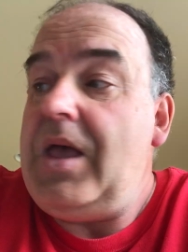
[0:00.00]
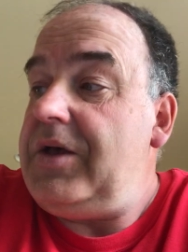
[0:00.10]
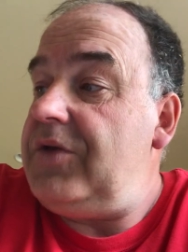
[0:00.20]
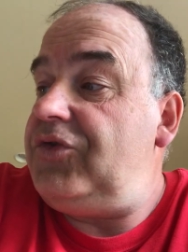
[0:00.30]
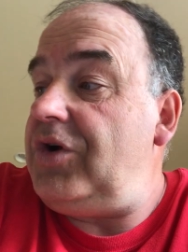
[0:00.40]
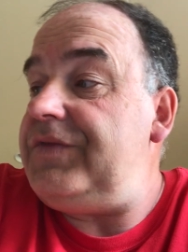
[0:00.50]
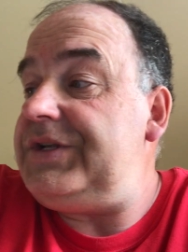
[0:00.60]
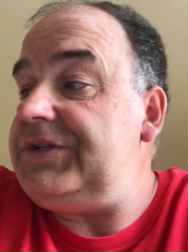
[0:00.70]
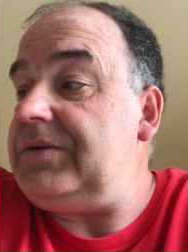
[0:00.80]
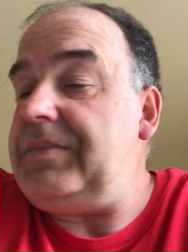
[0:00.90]

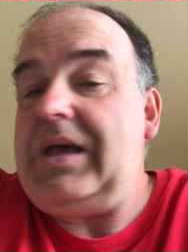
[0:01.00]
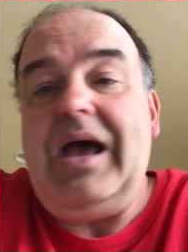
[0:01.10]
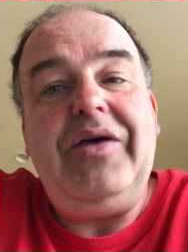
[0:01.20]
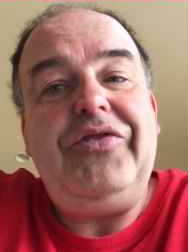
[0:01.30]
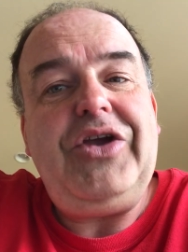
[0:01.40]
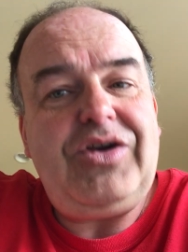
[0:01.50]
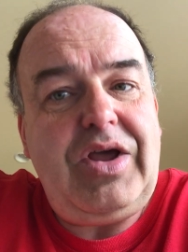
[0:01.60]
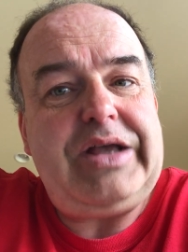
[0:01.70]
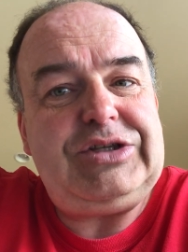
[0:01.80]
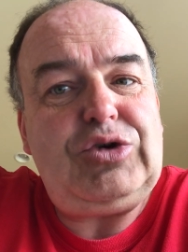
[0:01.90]
Conservatism. They're
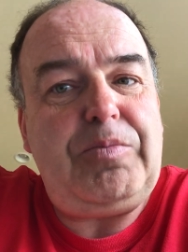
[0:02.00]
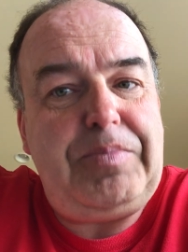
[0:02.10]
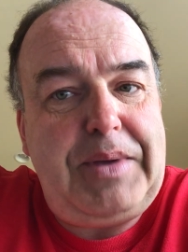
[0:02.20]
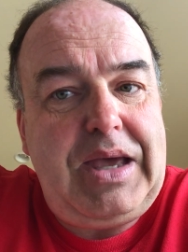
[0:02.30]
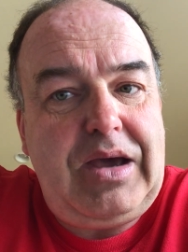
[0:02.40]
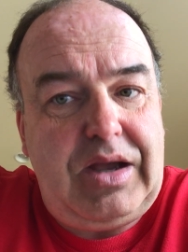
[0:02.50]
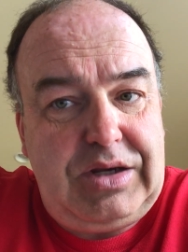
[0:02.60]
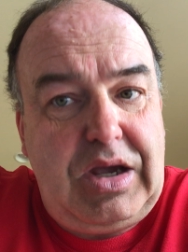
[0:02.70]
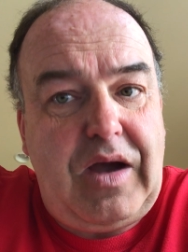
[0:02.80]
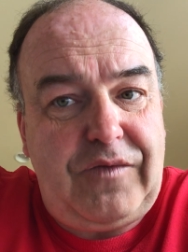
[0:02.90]
not so big
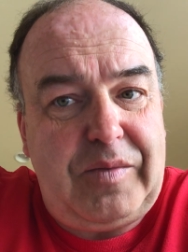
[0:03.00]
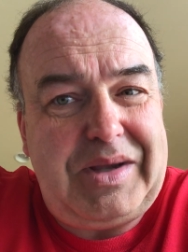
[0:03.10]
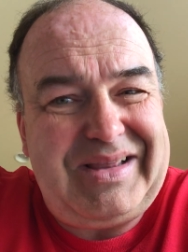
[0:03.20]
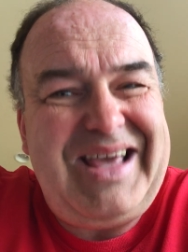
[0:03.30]
on government.